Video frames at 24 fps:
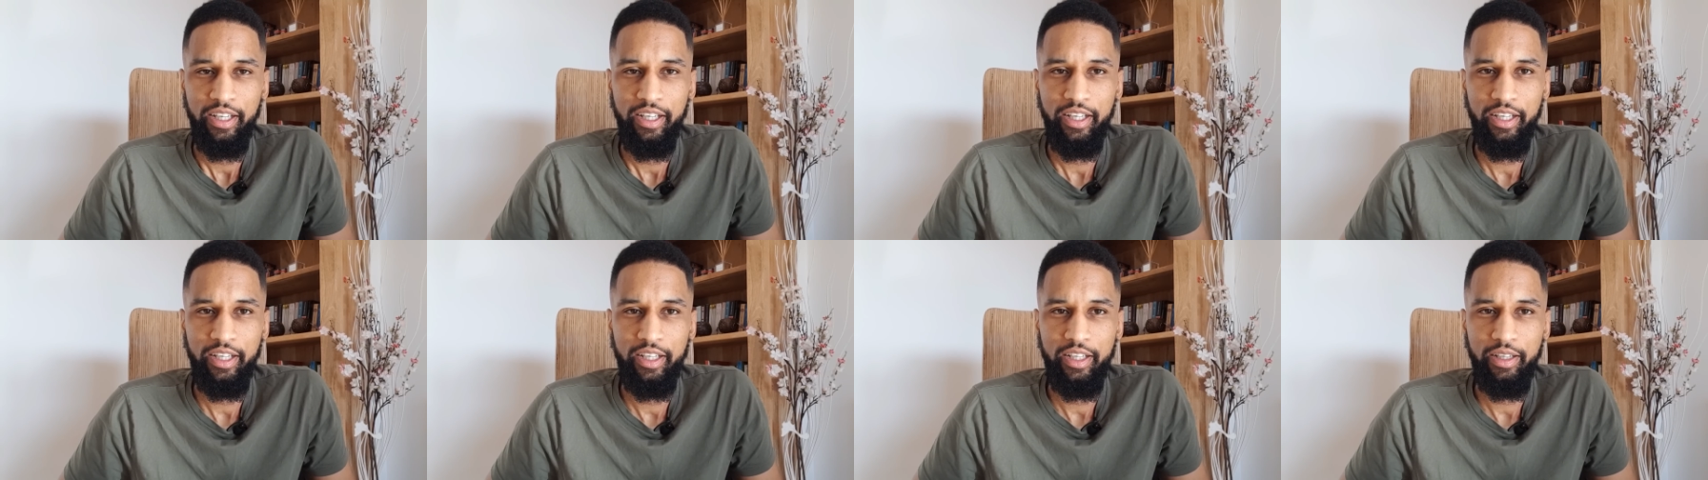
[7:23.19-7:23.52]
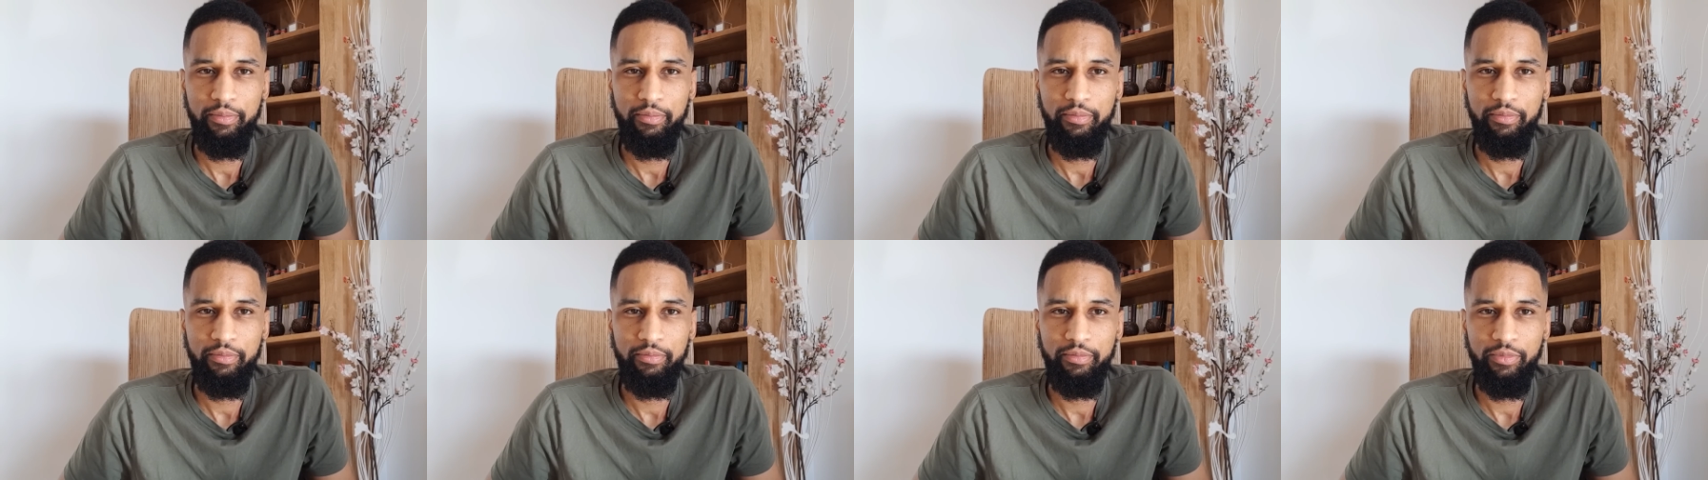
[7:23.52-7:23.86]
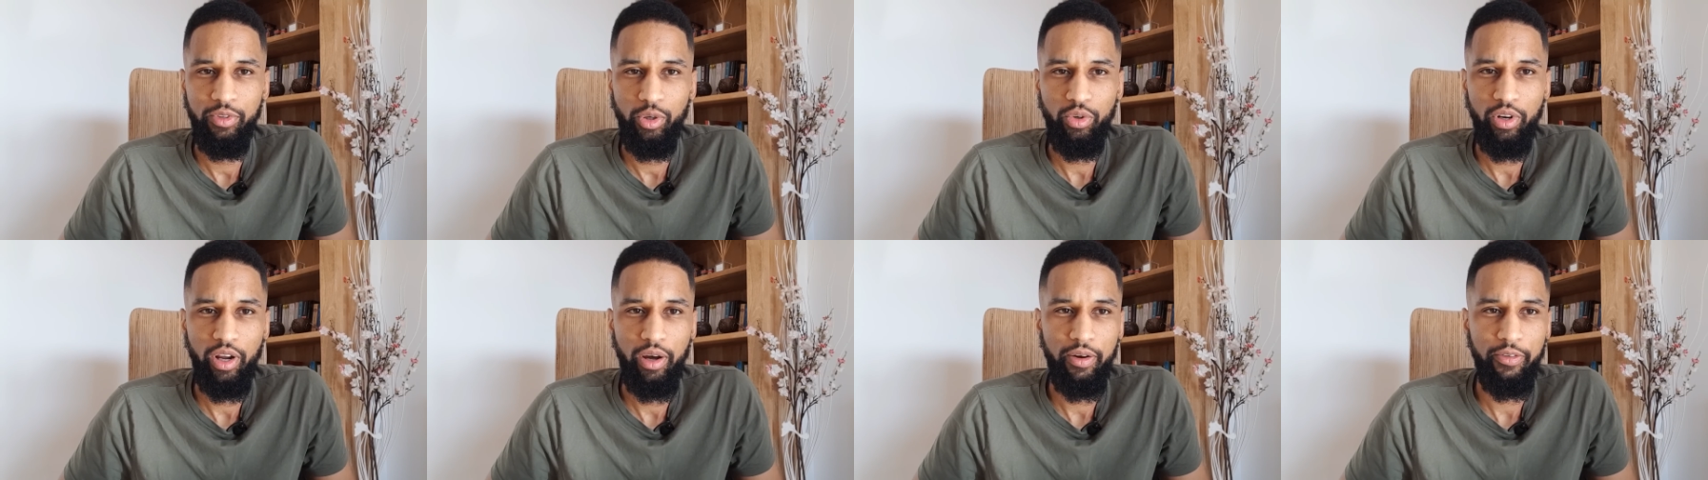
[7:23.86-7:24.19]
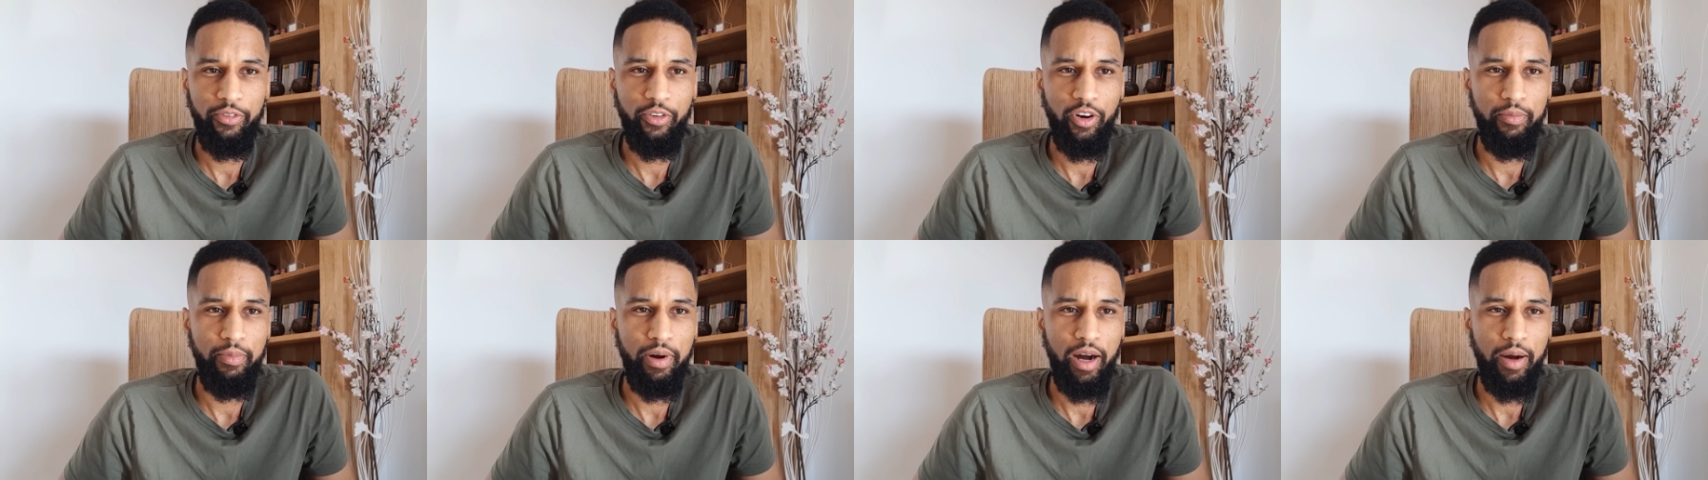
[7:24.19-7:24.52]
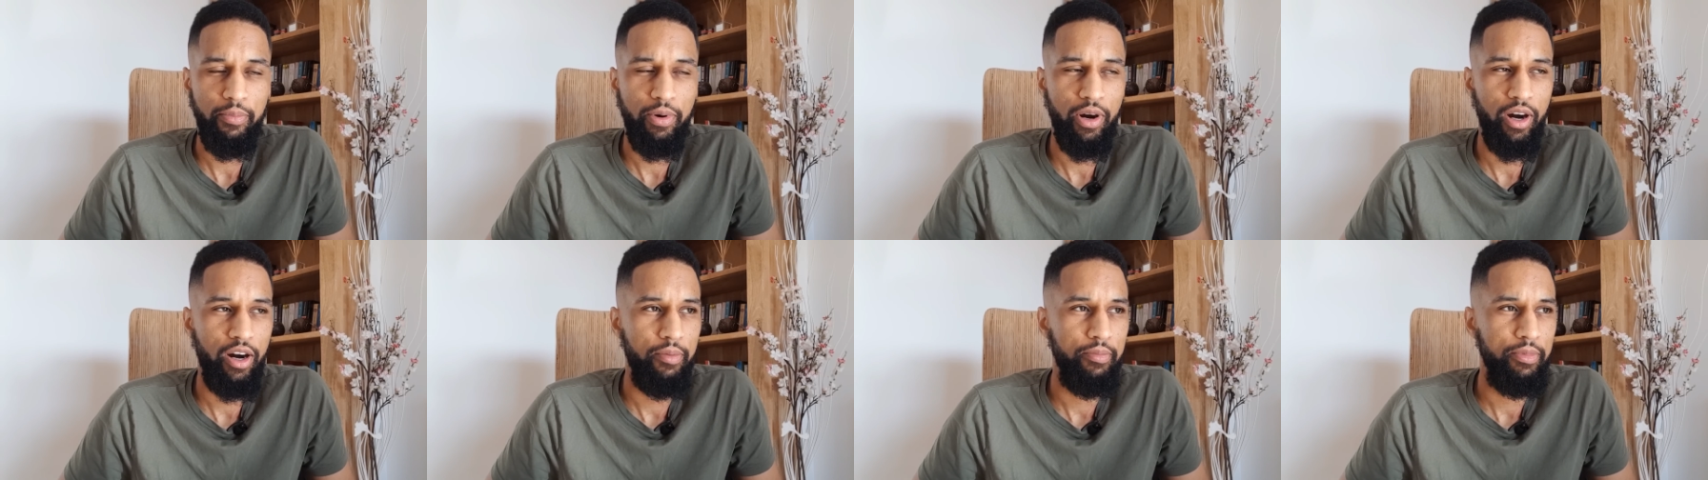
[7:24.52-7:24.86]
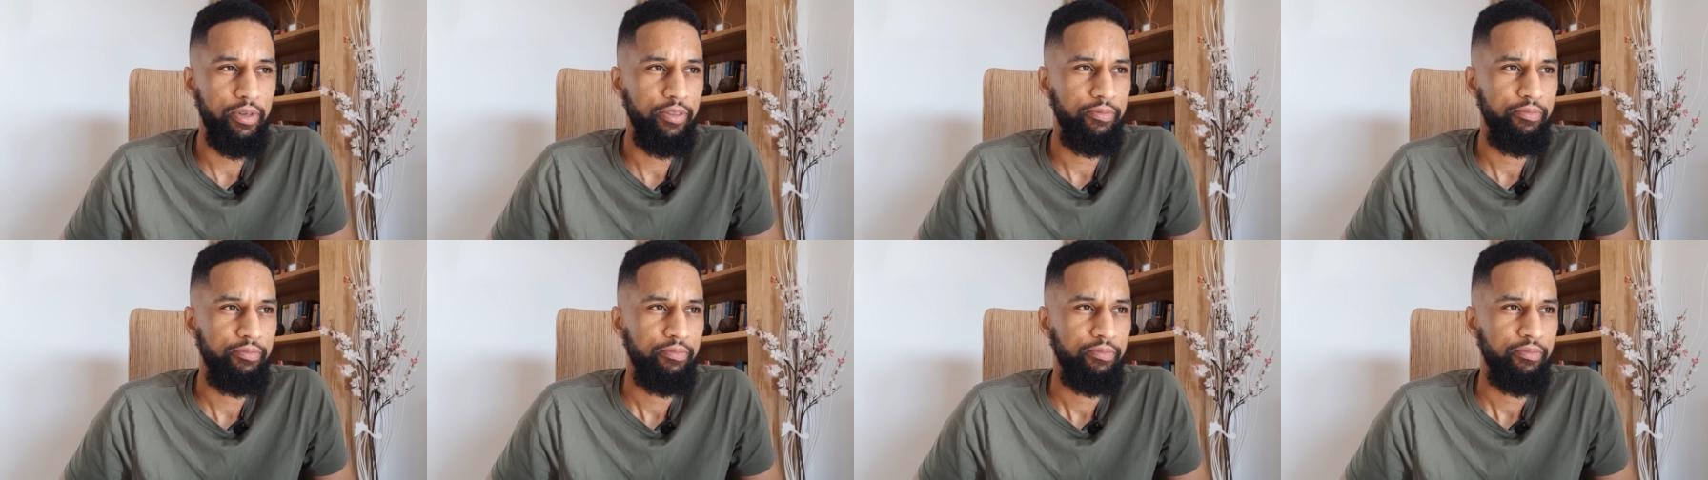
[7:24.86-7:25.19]
Although I've got my
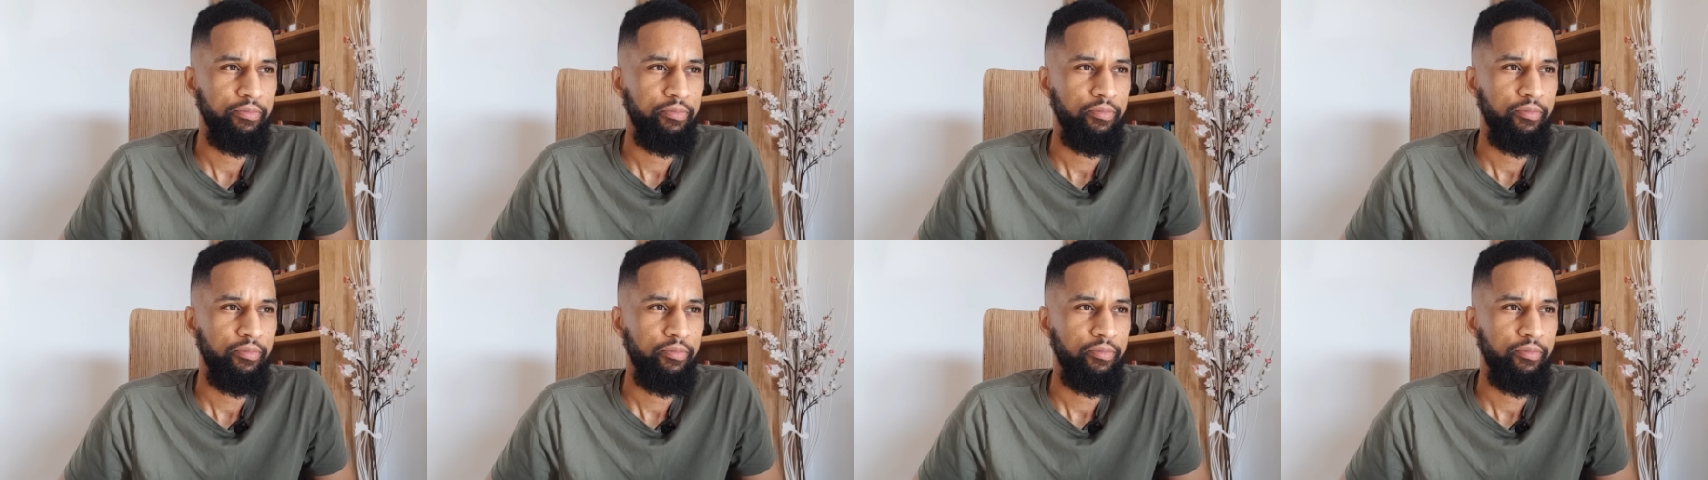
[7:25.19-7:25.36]
apartment,